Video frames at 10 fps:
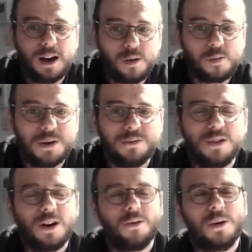with
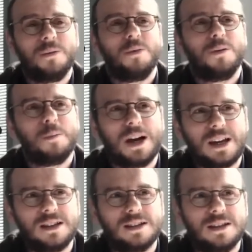the
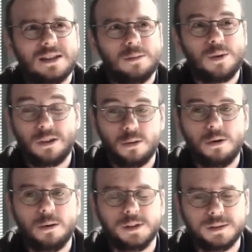backend system. But at the
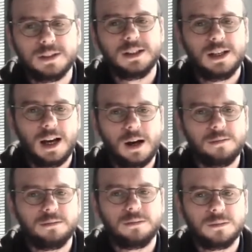moment,
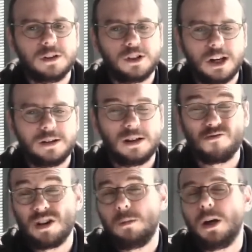charities are
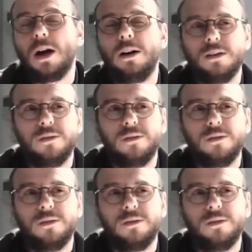really behind